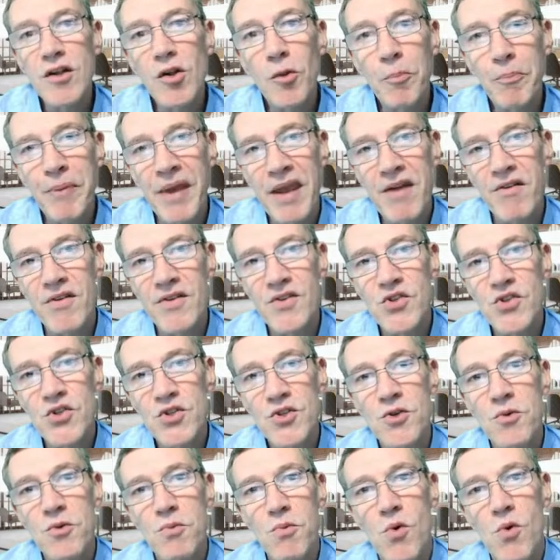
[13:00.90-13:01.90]
parents
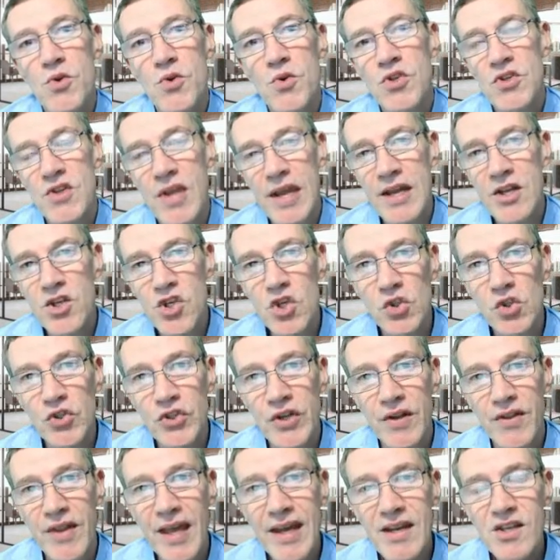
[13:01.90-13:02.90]
towards their
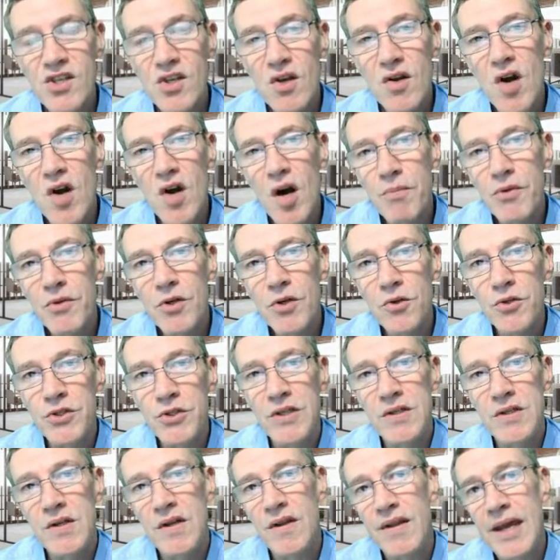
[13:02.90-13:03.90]
children. That is a common law
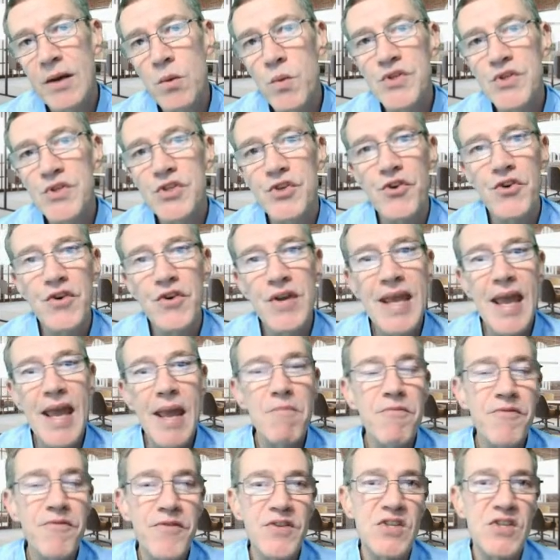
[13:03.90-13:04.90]
duty, and that was
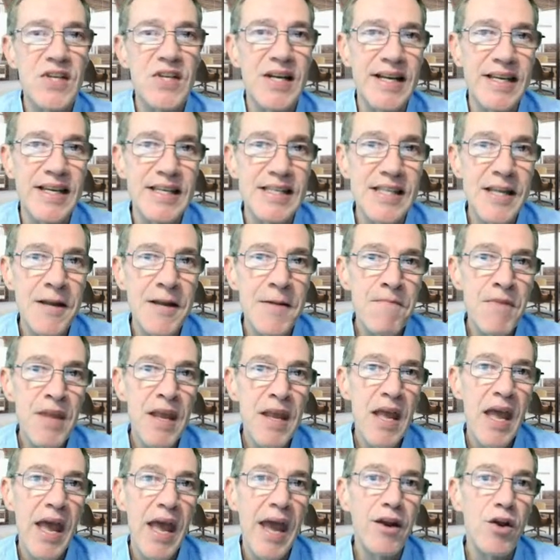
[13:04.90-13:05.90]
re-emphasized
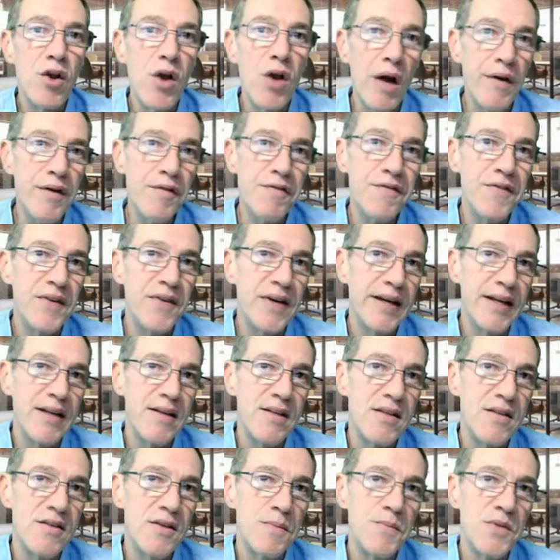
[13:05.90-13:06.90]
and codified
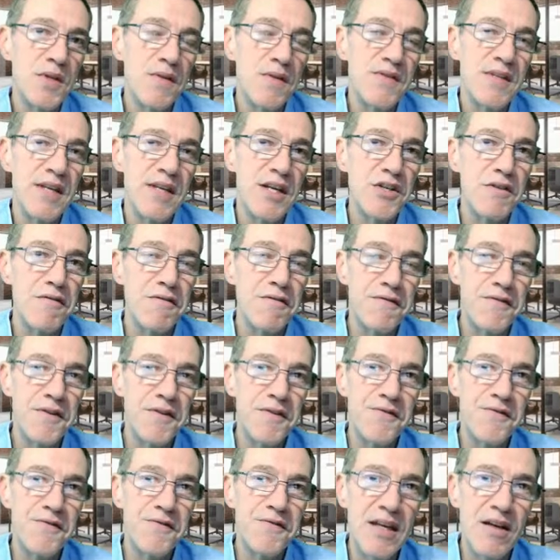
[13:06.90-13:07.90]
in terms of Section
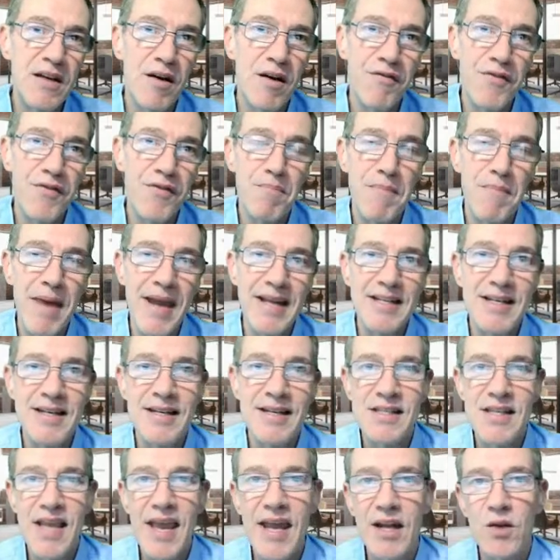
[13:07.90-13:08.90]
15 of the
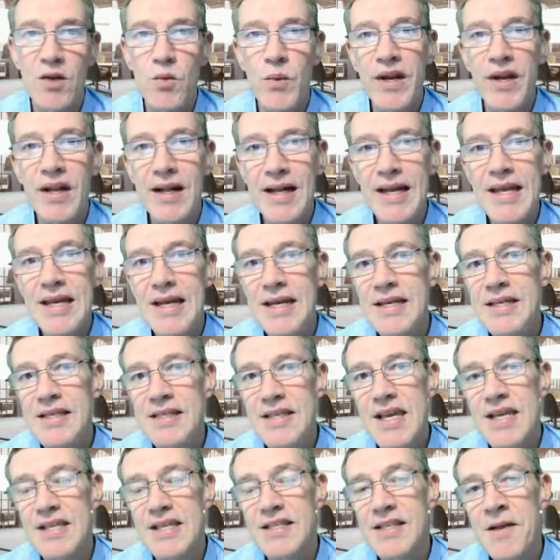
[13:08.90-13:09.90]
Maintenance Act, where it clearly
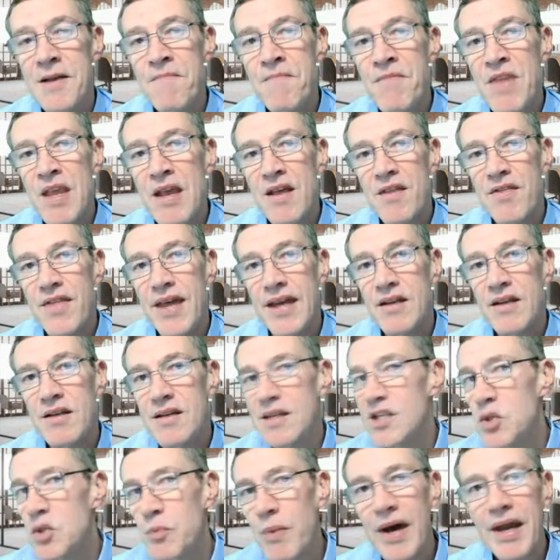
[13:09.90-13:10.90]
says that
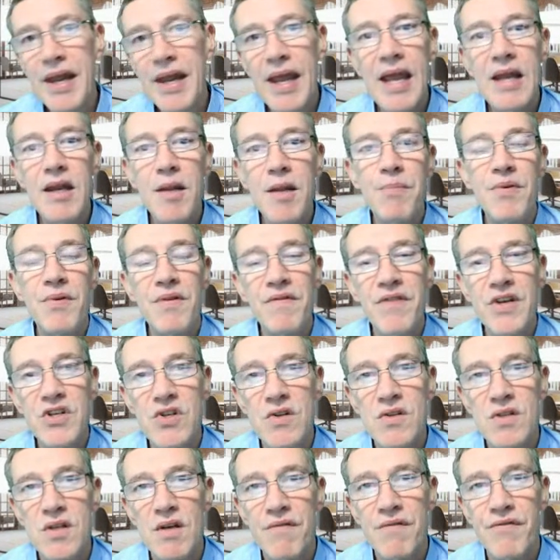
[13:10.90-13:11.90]
despite any
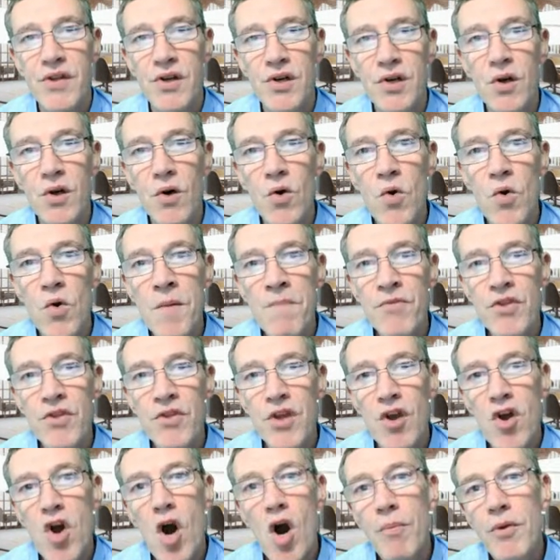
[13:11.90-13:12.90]
provisions of the law, the
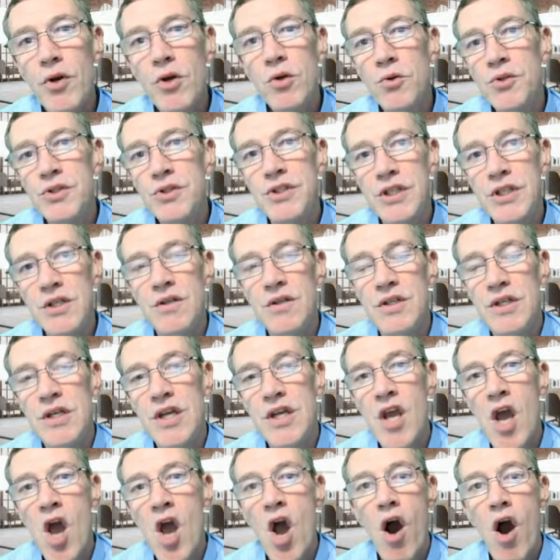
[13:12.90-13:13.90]
common law
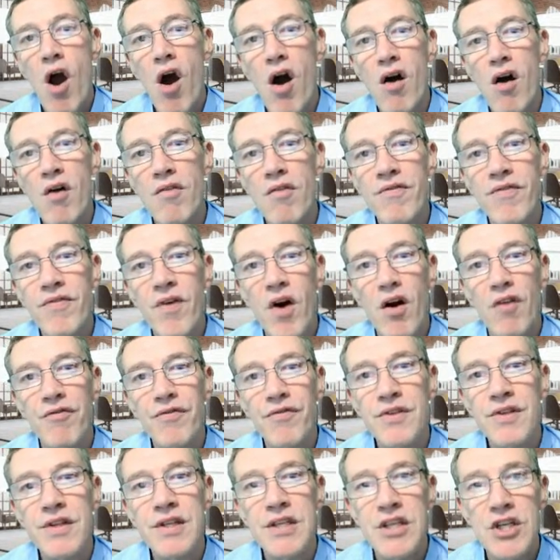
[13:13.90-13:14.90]
duty of
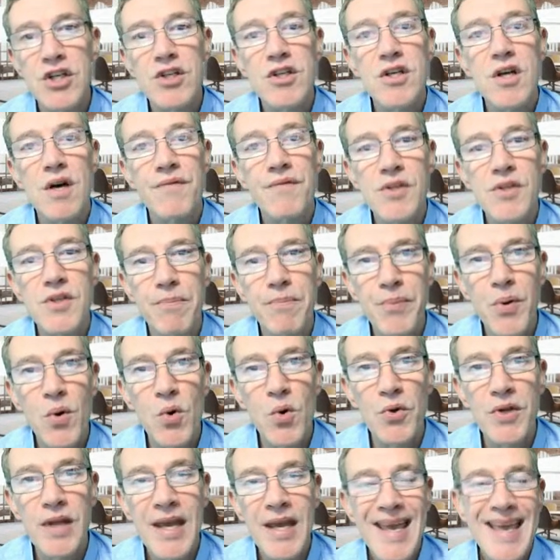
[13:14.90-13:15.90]
the duty of
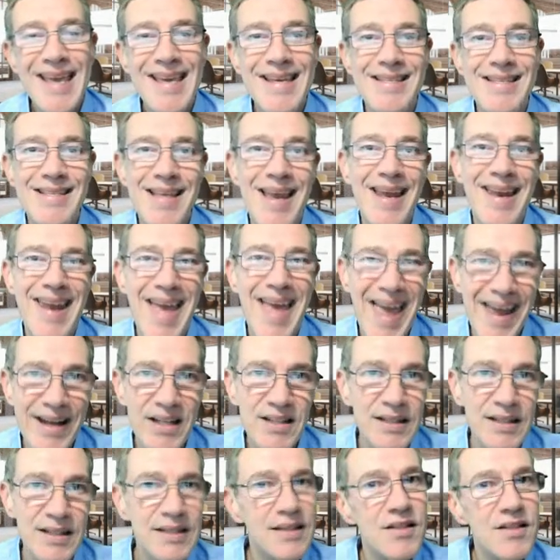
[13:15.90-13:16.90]
support is
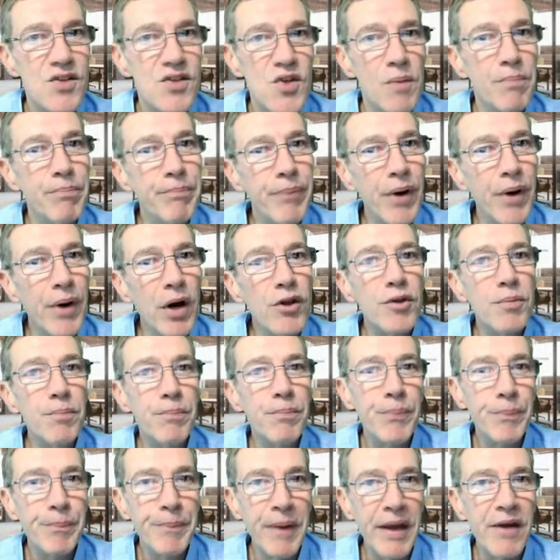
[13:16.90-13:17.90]
enacted. So both
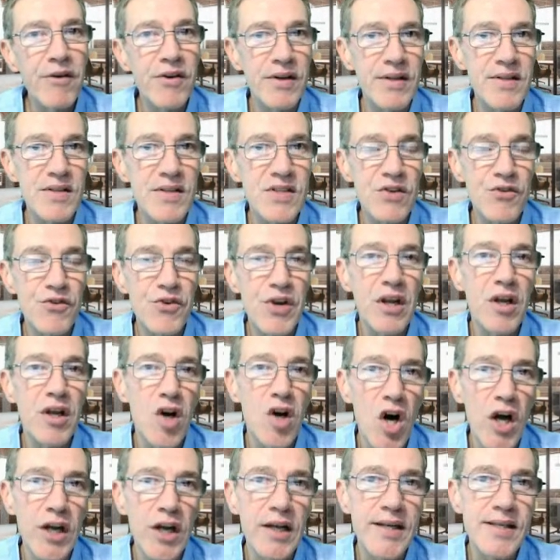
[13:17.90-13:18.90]
parents,
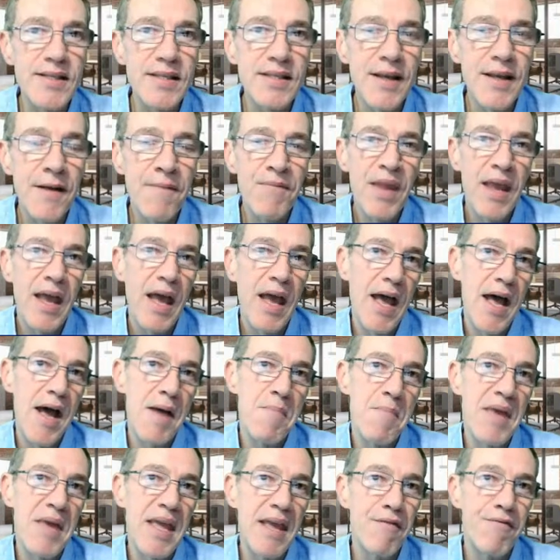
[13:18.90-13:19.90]
regardless
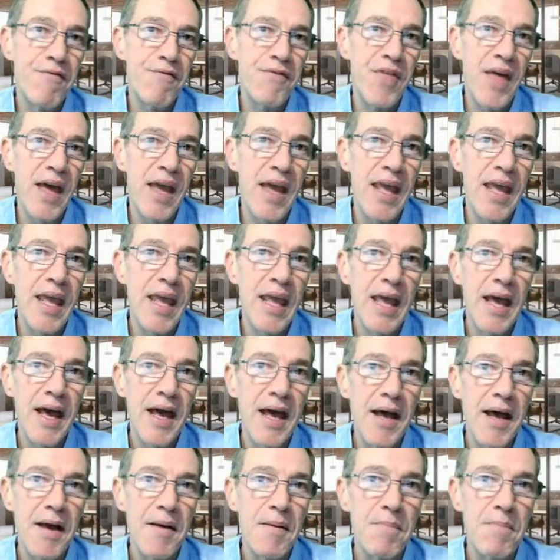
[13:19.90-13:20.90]
if they
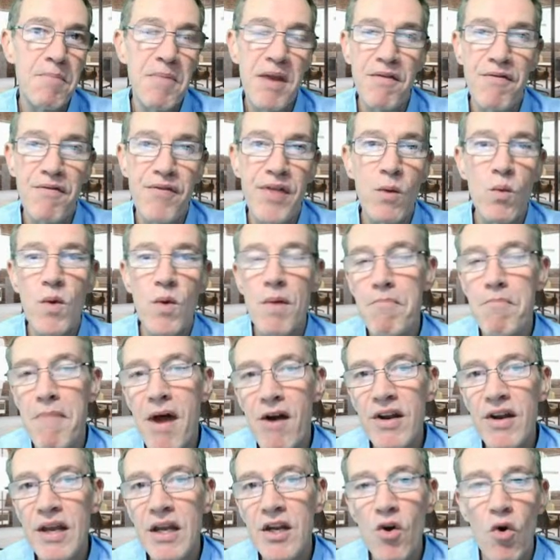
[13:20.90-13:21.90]
were
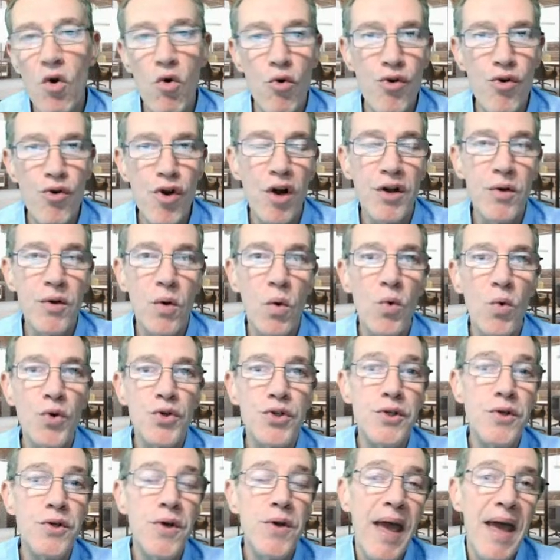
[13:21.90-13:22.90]
married or not, or
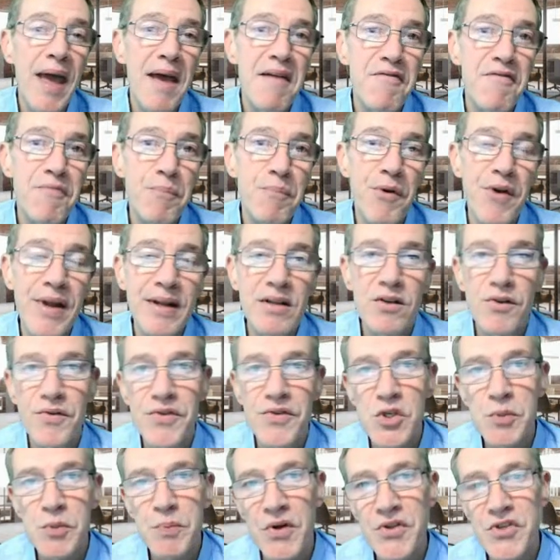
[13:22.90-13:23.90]
do have parental
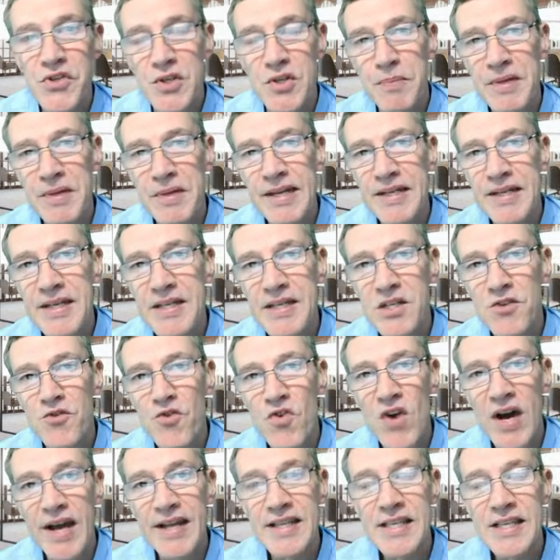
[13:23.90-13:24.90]
responsibilities and
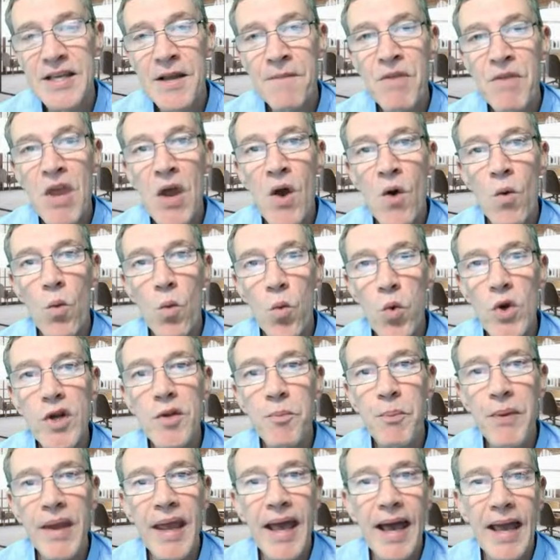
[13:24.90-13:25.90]
rights, would be